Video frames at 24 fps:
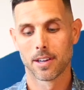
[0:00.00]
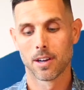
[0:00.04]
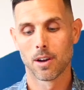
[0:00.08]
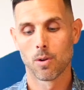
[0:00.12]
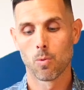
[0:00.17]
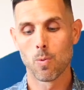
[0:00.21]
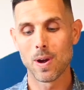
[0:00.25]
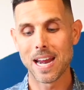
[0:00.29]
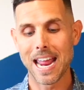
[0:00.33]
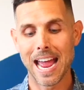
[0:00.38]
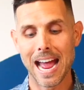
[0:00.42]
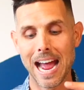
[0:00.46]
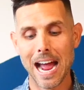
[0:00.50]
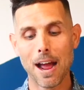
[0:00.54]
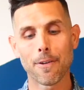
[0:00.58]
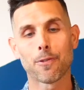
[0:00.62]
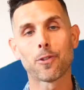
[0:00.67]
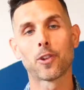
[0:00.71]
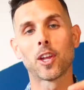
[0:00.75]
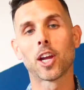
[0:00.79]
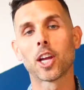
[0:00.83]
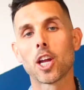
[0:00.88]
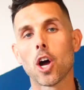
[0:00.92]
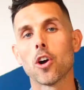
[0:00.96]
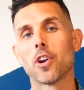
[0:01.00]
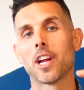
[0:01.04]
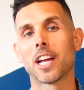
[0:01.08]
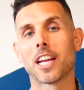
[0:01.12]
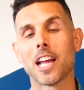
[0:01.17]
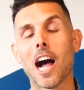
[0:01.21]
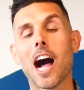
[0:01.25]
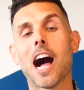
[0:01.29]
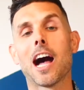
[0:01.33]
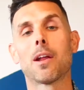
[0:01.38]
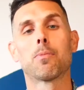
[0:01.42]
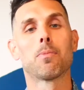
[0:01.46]
We have to go to
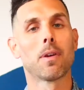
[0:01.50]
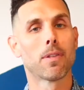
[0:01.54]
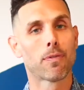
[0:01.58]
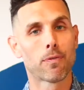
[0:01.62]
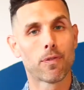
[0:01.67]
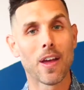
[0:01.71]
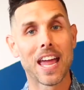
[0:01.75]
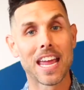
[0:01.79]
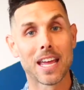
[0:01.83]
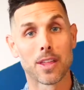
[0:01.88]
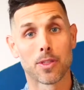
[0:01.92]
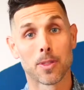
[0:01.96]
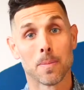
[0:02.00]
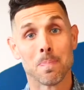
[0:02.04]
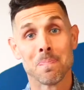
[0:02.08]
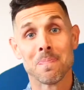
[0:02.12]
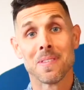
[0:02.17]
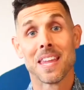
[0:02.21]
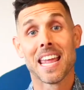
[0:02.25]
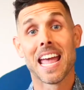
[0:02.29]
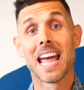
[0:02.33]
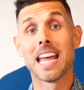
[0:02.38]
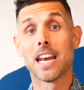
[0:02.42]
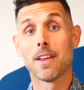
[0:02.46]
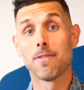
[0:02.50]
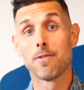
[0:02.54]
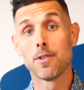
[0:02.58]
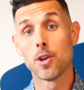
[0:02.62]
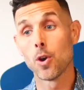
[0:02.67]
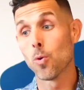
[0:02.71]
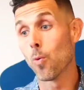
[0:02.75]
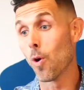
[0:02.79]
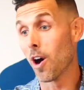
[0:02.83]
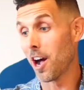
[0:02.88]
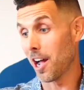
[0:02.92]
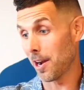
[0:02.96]
God with faith. And if
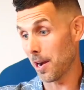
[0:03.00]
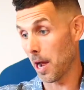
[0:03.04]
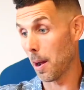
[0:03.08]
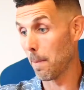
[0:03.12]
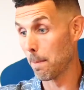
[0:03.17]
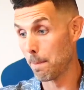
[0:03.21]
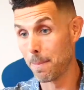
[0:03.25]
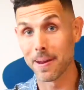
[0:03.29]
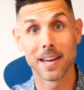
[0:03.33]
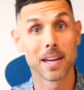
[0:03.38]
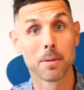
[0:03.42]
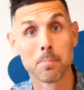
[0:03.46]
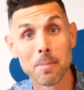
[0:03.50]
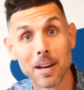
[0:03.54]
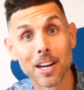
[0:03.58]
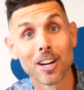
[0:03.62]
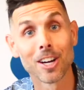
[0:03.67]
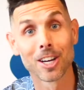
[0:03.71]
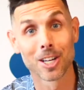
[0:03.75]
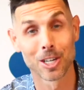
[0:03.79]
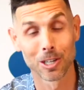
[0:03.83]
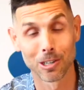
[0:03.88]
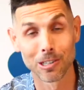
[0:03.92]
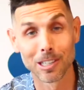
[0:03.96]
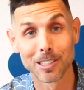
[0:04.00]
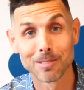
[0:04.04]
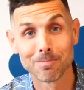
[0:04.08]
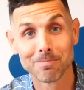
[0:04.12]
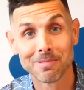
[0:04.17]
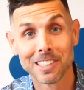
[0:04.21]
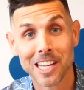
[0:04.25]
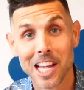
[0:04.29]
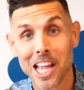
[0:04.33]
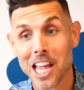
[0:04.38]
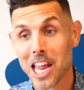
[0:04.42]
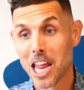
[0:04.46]
you want a big miracle,
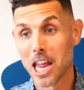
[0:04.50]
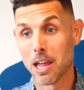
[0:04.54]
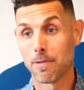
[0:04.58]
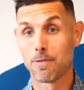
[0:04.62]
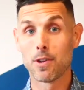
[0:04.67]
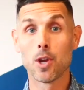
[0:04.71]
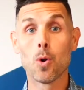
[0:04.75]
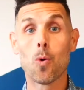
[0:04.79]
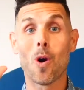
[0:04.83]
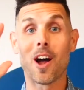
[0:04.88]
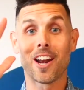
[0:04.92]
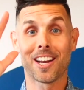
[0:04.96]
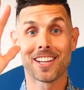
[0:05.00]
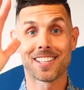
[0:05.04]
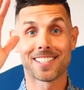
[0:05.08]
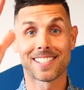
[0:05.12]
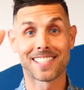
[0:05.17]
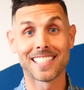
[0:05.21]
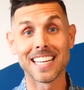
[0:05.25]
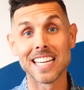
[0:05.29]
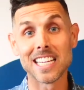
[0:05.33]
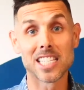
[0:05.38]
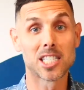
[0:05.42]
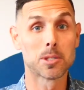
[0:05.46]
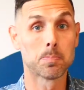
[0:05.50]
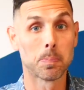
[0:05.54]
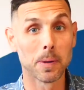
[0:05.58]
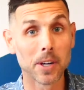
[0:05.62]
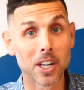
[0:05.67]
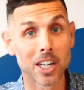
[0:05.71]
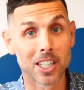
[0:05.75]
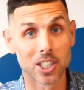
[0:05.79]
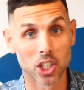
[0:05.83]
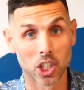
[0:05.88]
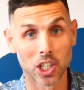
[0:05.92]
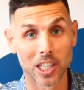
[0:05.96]
if you want to see
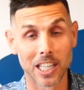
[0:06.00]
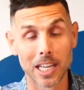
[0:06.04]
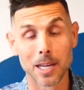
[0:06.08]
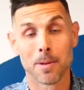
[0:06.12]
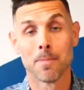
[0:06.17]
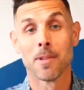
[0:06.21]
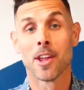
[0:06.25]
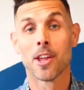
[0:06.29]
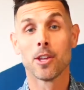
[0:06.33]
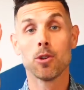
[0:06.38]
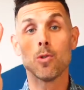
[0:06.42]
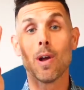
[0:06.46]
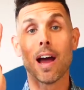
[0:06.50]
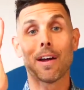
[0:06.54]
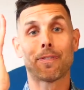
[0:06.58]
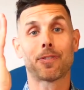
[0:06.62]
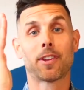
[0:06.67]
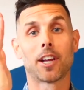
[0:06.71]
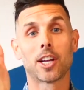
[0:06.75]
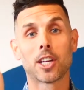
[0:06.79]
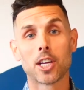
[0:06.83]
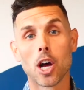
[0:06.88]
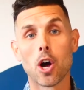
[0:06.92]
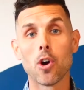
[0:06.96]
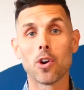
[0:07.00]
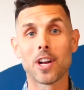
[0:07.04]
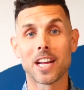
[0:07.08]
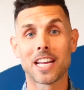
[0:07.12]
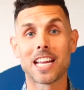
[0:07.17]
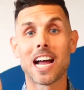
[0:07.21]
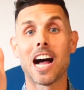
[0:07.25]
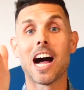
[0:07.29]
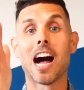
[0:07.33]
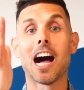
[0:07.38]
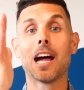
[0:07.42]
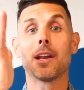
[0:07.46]
spiritually, you have to go to
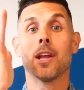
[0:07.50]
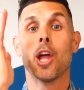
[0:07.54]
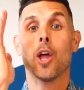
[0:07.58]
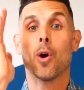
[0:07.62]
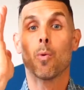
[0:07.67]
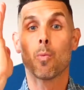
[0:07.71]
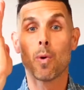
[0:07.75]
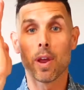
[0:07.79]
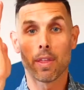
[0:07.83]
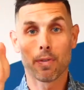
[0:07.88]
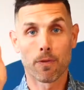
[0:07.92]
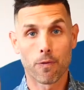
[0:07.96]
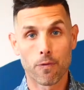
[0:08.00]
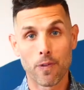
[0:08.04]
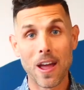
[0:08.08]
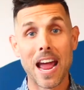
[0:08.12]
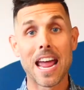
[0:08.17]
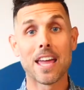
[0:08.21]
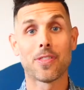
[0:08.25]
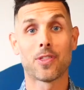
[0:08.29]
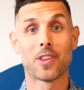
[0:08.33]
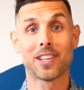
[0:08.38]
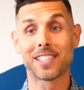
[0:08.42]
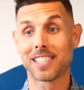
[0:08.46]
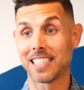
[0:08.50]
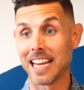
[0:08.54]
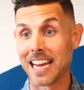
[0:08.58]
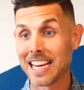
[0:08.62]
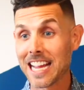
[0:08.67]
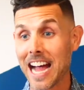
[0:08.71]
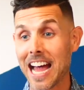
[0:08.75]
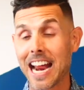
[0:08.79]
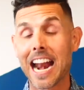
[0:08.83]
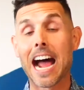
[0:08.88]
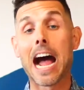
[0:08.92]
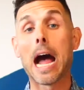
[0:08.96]
God with faith and say,
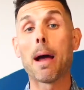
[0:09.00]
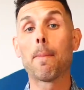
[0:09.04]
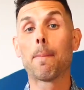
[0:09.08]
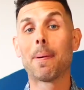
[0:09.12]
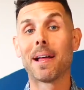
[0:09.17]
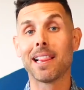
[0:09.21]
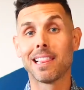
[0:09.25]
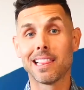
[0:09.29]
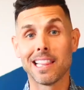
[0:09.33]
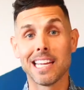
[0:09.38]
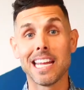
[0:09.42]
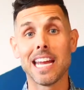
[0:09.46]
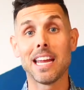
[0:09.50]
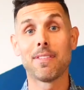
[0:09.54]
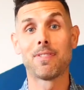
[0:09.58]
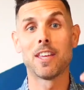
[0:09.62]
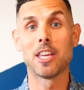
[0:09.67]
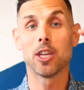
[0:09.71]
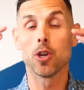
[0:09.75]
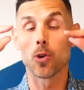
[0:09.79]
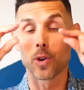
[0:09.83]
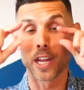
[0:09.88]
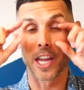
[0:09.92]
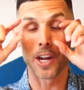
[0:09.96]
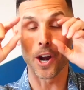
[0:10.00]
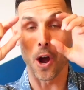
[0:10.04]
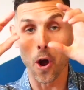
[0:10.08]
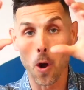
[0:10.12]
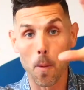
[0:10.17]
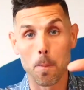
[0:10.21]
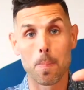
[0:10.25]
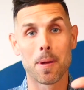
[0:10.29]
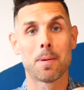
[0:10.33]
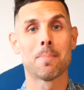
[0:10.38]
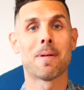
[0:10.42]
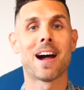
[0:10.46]
God, I believe that you can
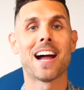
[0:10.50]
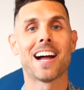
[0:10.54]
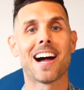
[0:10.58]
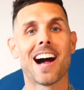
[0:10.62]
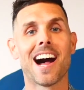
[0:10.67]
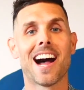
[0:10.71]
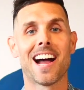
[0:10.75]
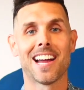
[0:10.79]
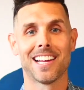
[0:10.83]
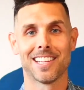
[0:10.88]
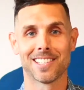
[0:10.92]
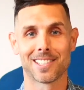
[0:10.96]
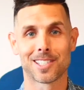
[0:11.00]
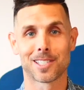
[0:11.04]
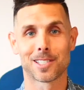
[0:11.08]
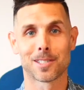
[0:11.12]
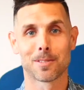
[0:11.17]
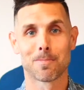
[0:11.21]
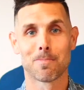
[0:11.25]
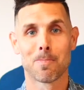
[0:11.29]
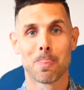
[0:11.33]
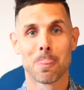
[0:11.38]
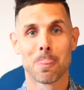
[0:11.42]
open my eyes.